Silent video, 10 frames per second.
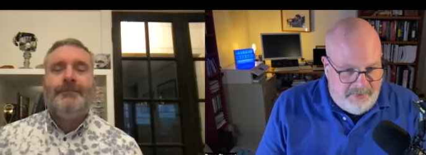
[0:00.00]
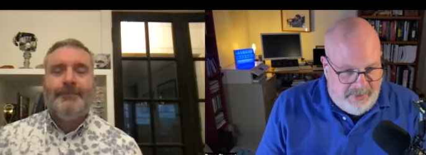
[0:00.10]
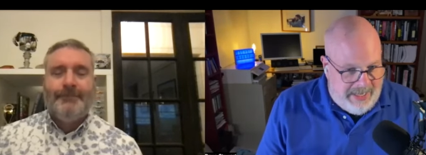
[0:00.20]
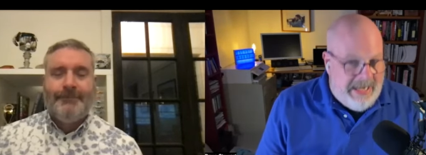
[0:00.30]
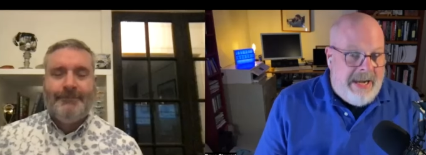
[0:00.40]

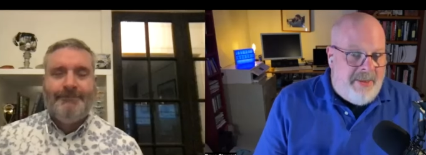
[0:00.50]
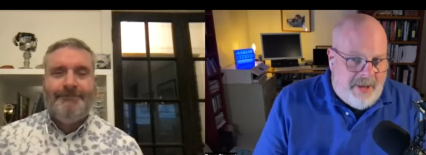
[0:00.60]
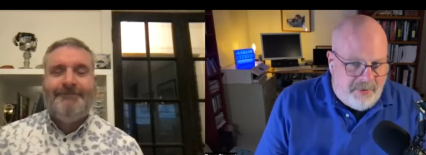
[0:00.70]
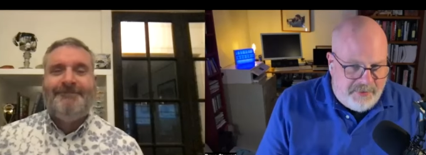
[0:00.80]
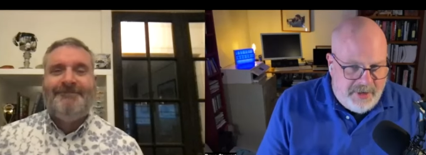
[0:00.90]

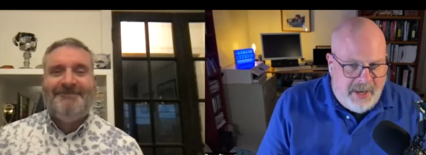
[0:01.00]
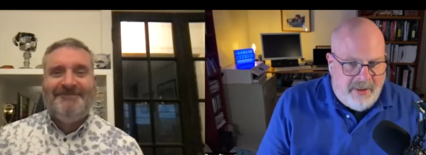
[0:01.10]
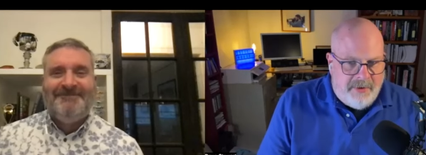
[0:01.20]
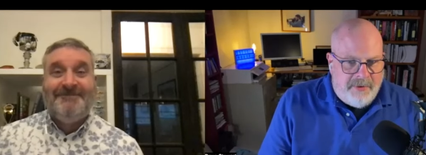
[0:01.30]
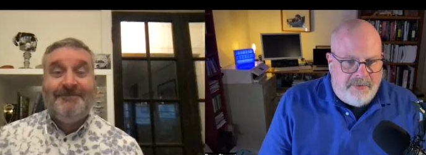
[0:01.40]

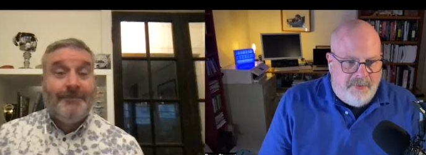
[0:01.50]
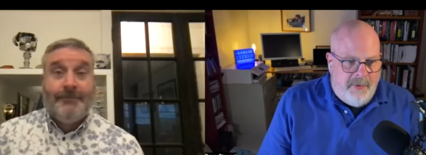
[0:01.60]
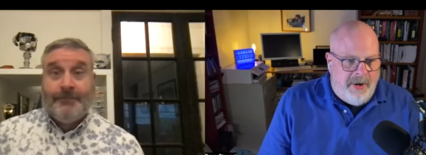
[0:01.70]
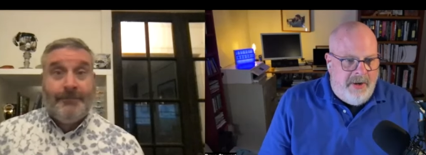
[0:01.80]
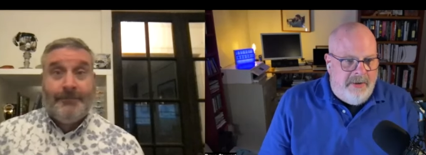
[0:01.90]
Speaker 1: $80,000
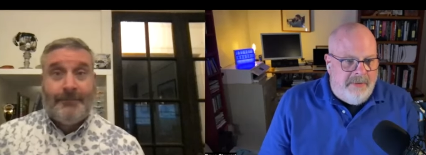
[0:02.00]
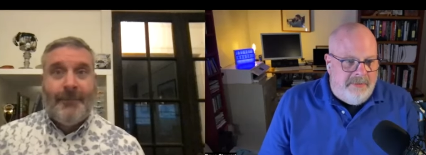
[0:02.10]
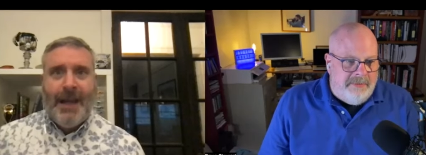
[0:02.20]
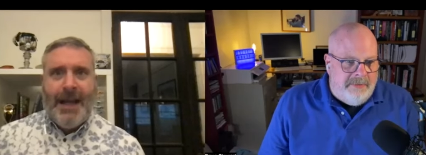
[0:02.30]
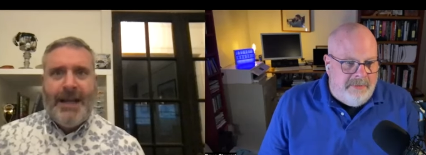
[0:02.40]
for it.
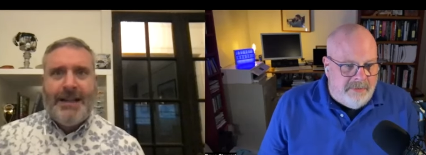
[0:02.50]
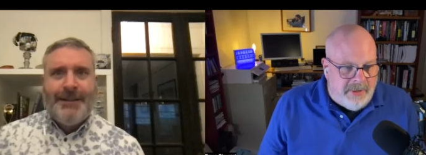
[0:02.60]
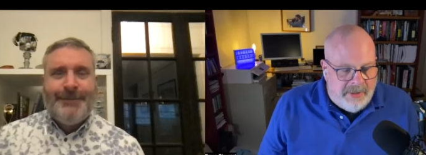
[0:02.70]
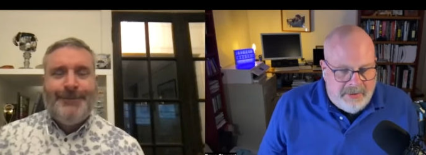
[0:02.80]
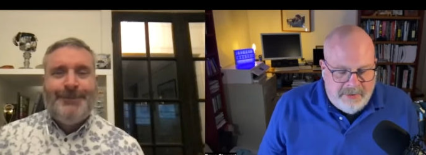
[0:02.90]
Yeah.
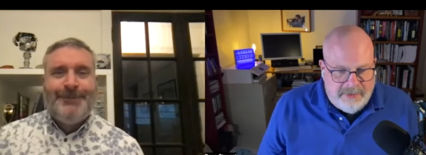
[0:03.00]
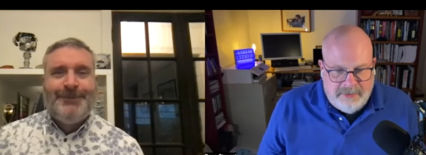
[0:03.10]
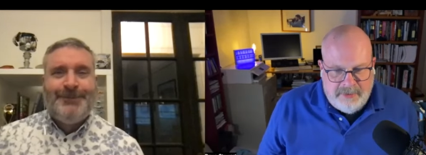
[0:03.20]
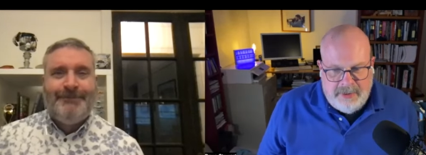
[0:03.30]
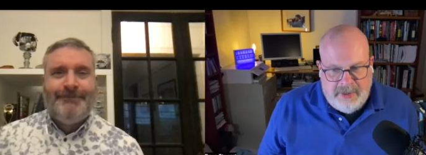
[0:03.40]
Right.
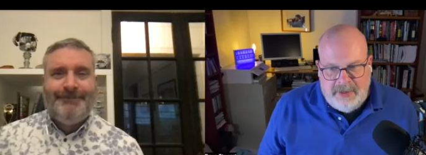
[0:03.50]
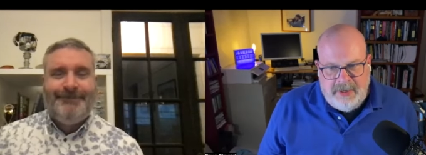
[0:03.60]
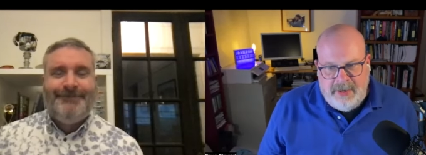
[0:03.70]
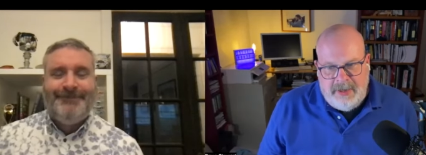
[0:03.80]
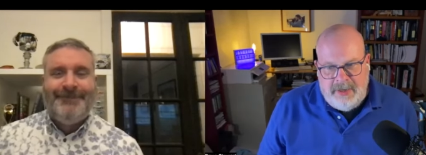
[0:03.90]
Mm-hmm.
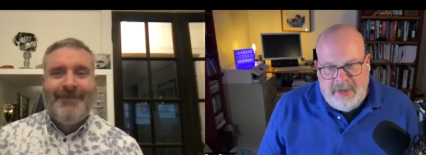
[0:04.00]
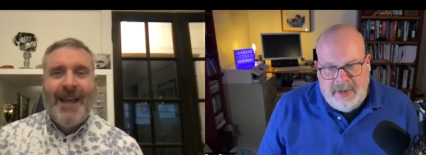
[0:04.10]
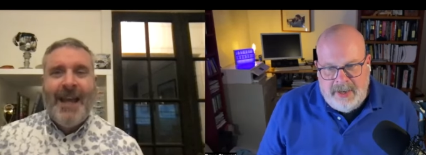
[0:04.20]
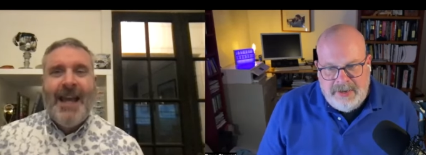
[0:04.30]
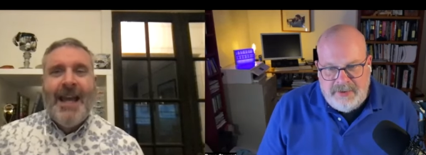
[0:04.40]
And,
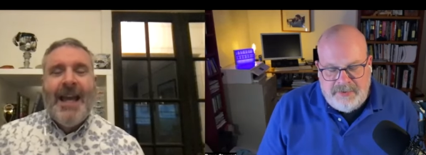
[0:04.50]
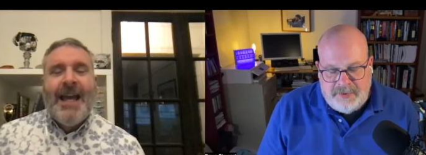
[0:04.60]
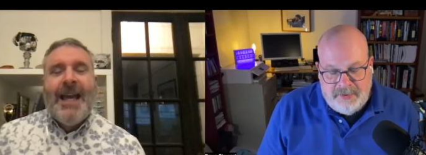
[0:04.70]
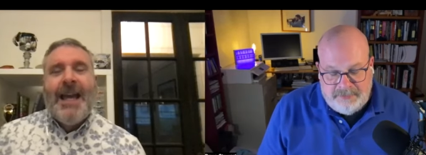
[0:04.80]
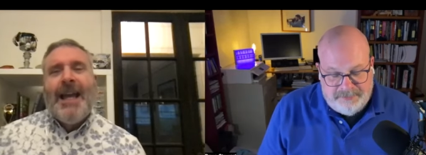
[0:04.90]
and, I
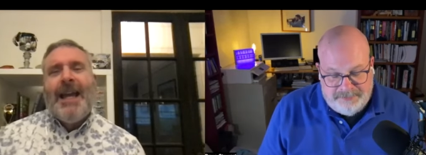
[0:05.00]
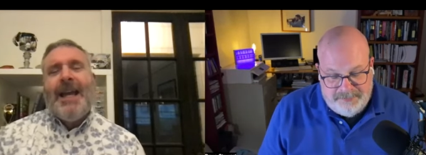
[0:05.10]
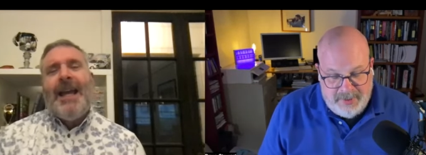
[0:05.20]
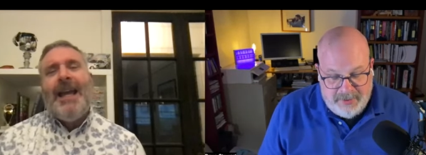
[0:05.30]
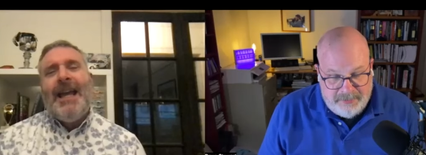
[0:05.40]
just don't,
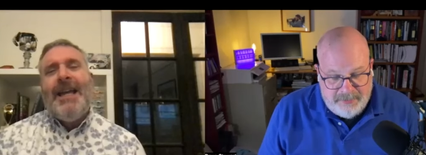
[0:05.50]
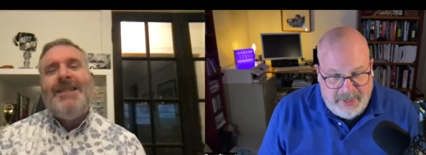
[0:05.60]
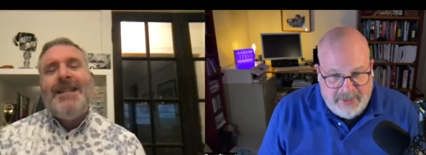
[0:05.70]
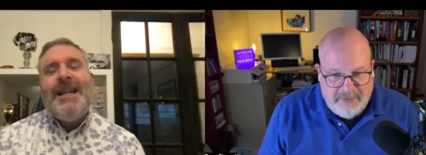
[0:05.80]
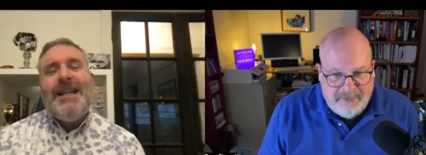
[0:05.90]
Speaker 2: you know.
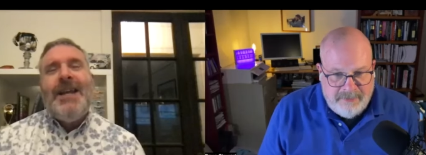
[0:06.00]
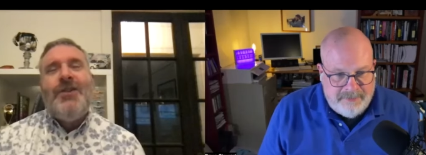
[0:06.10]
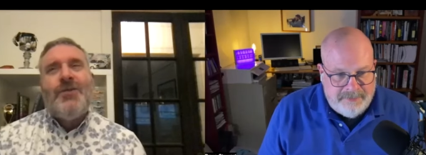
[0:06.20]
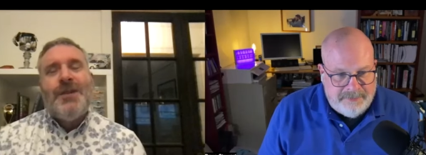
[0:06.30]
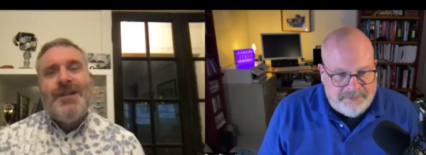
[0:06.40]
Isn't and, it
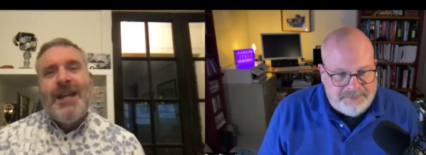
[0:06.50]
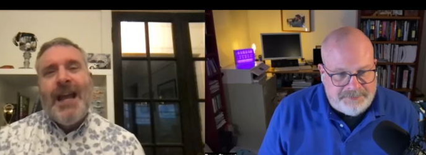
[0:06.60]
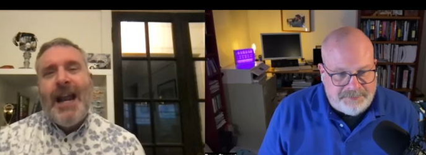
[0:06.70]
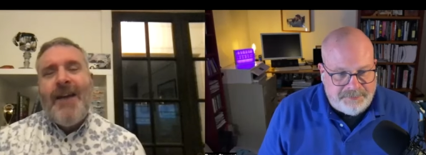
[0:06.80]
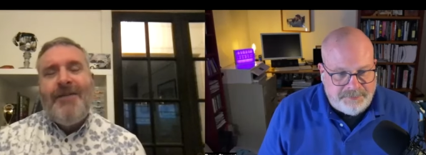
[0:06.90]

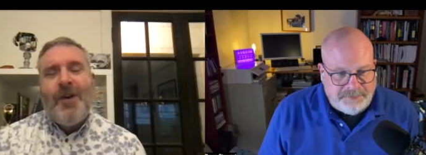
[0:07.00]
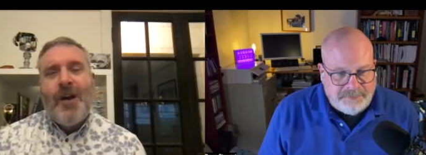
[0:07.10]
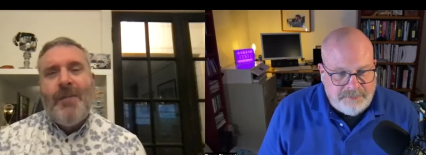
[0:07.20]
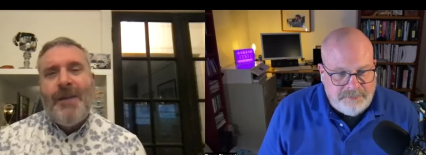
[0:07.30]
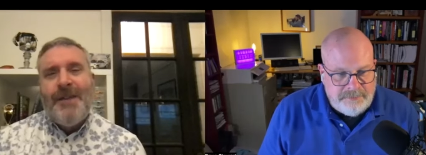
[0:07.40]
interesting? And I've
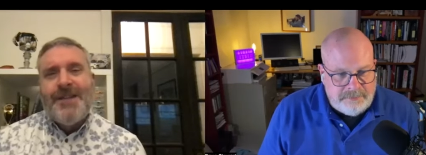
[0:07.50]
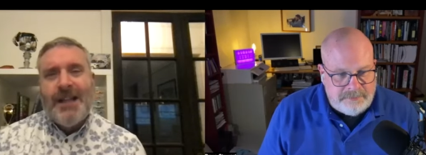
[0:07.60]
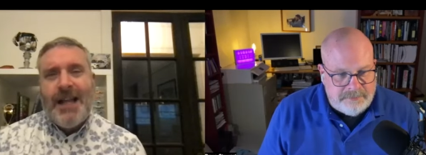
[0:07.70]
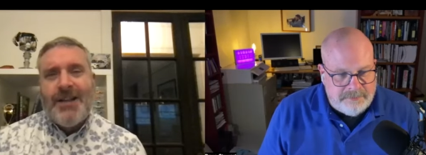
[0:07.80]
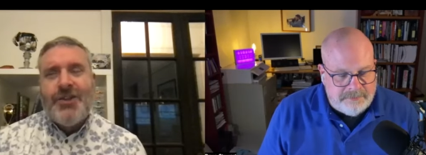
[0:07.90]
thought about this
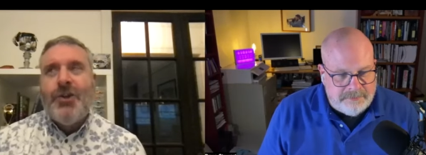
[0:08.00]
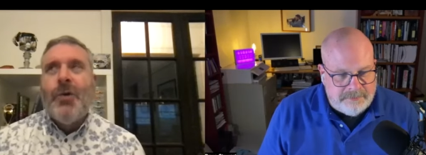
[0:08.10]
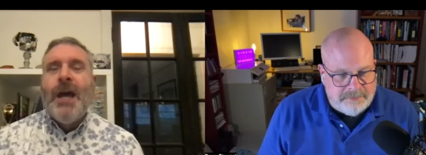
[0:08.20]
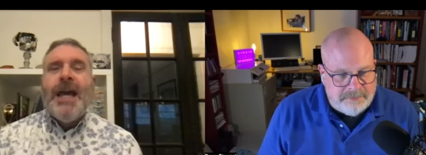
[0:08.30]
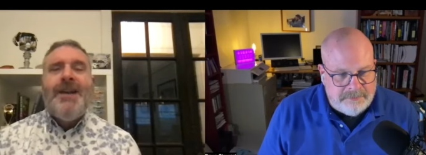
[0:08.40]
a lot
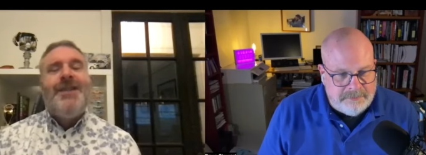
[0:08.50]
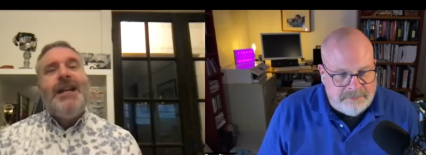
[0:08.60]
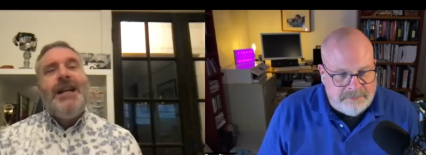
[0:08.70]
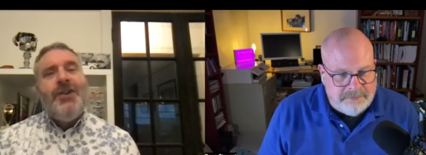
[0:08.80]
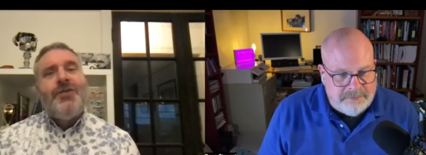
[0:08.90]
too. Isn't
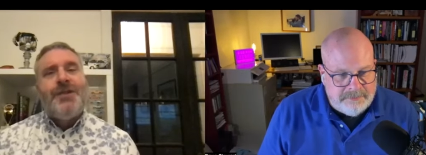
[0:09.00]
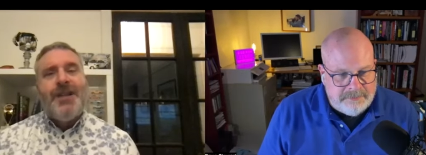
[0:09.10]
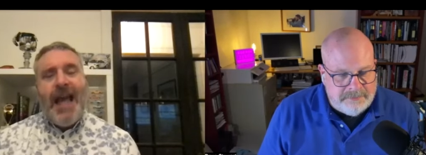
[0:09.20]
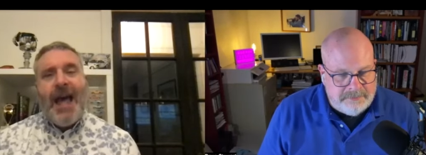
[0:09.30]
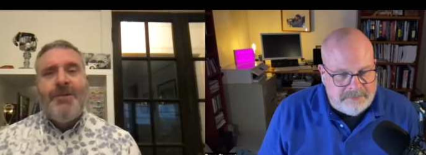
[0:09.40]
it
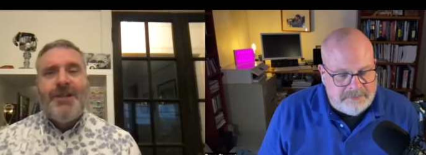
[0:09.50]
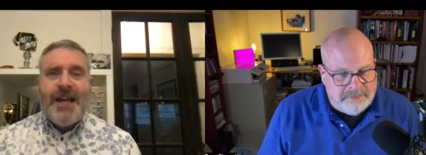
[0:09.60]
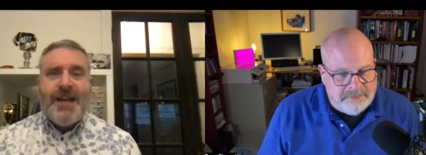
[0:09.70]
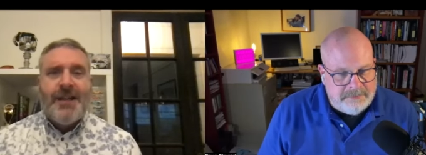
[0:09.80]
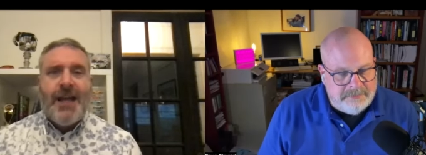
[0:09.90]
interesting how
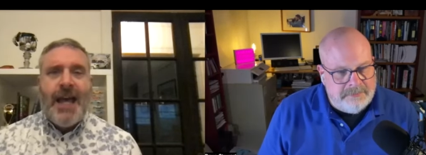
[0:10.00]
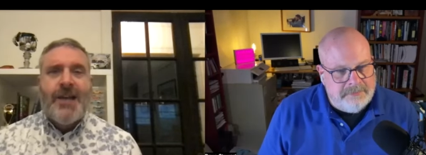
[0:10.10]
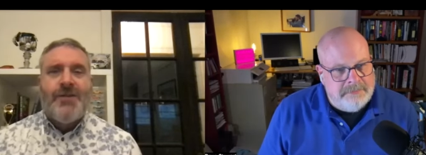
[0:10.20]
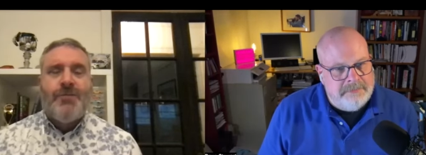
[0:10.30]
Tesla has